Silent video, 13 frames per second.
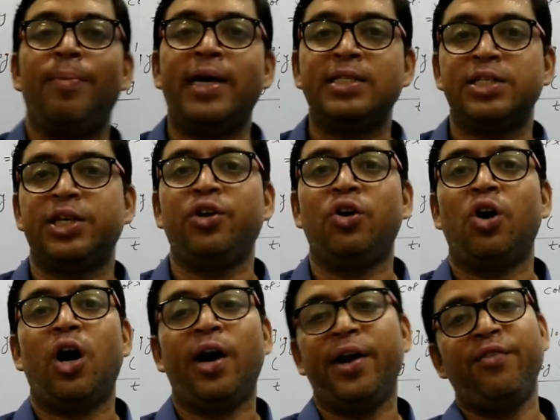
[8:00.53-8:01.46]
0 by
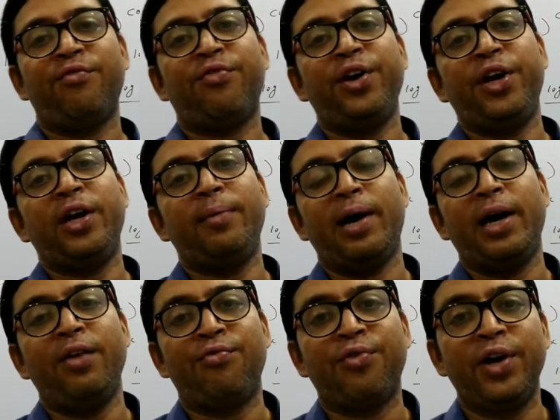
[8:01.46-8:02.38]
0 or infinity
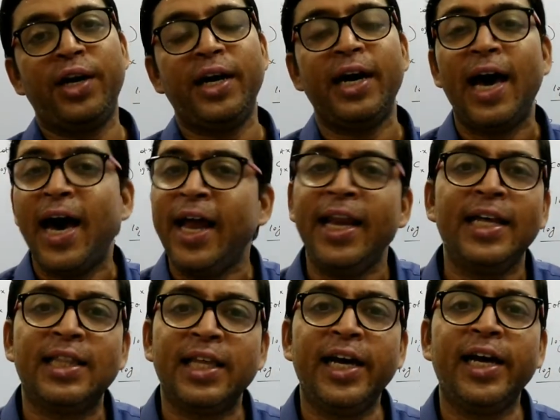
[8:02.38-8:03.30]
by infinity,
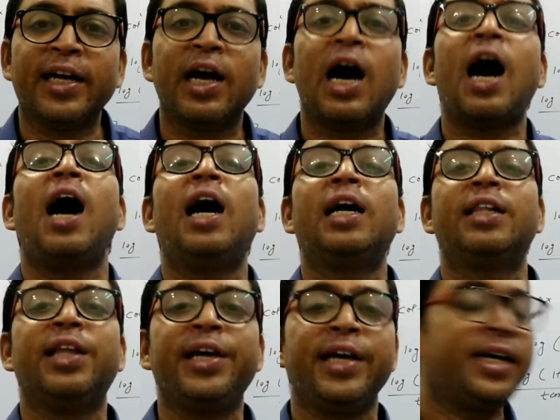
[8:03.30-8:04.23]
anything,
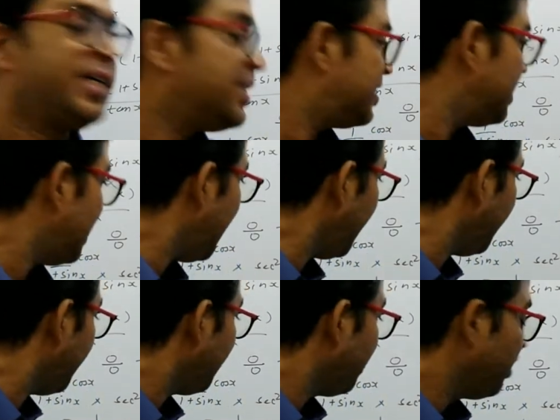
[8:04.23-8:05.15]
our thing is
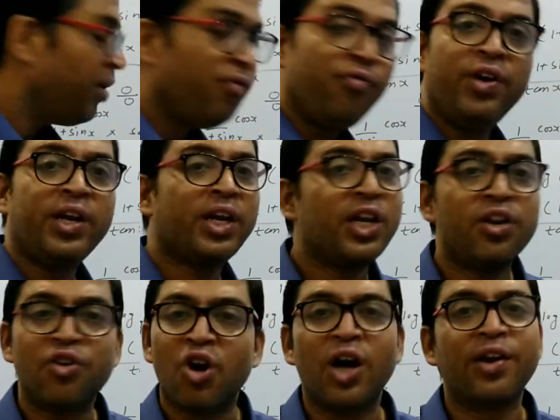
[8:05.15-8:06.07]
done. We
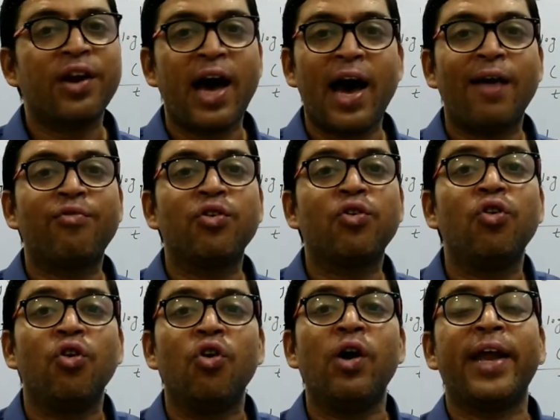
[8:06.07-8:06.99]
need not have
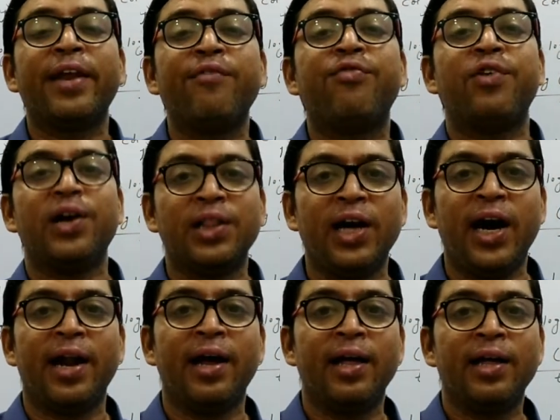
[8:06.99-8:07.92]
to go any
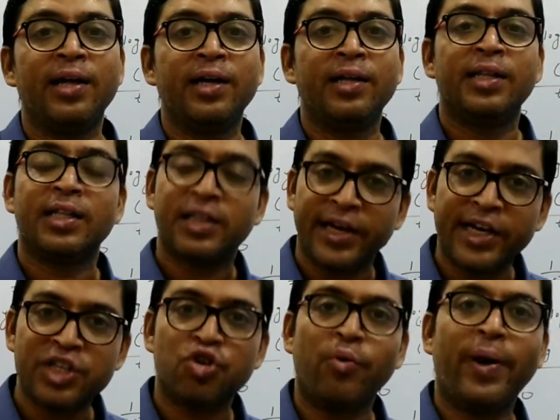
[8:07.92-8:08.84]
further. The
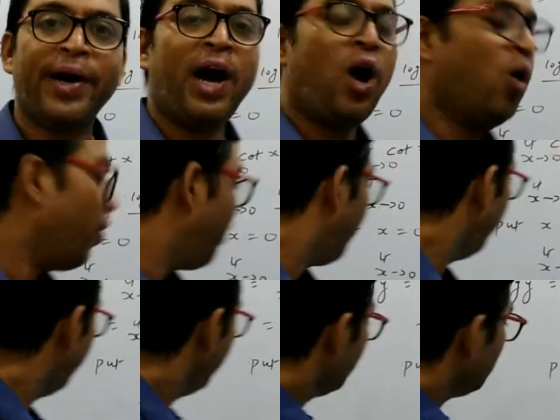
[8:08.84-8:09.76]
thing is over
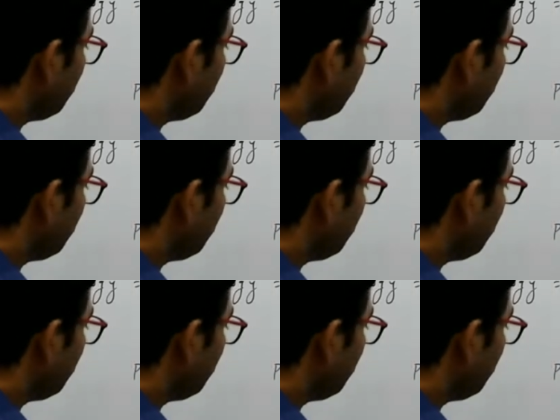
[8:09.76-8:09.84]
now.